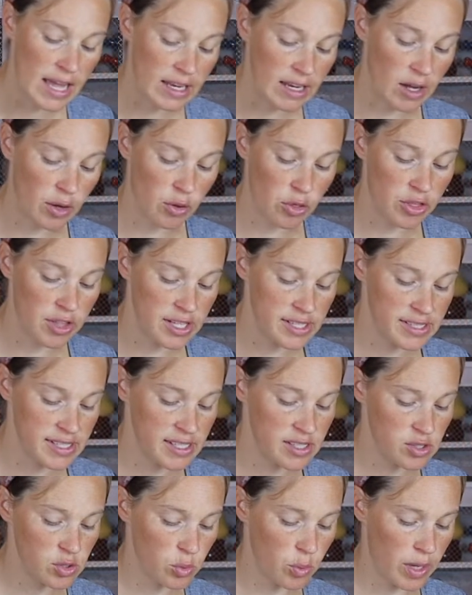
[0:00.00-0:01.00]
Now this
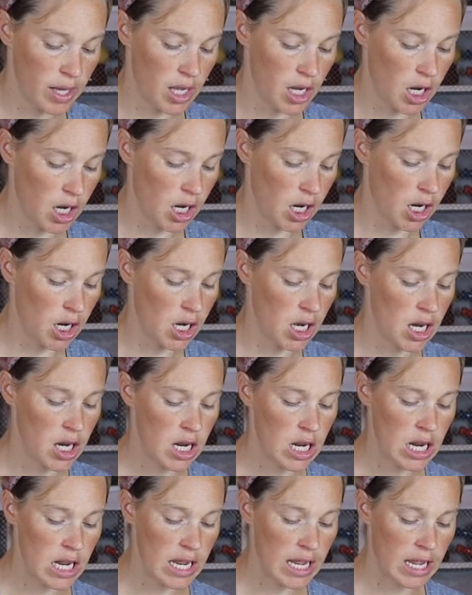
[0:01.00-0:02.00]
is where
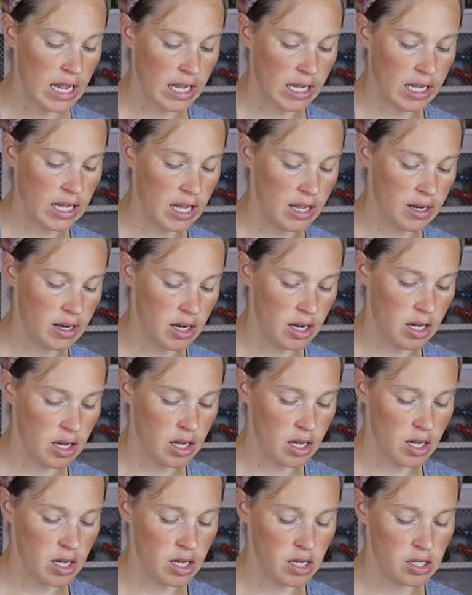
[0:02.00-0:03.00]
it
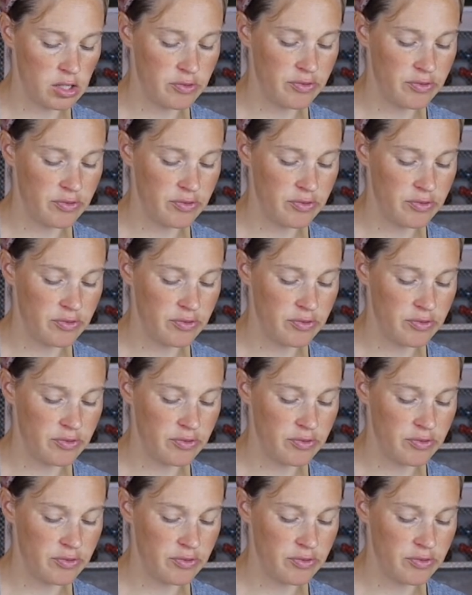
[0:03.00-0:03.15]
can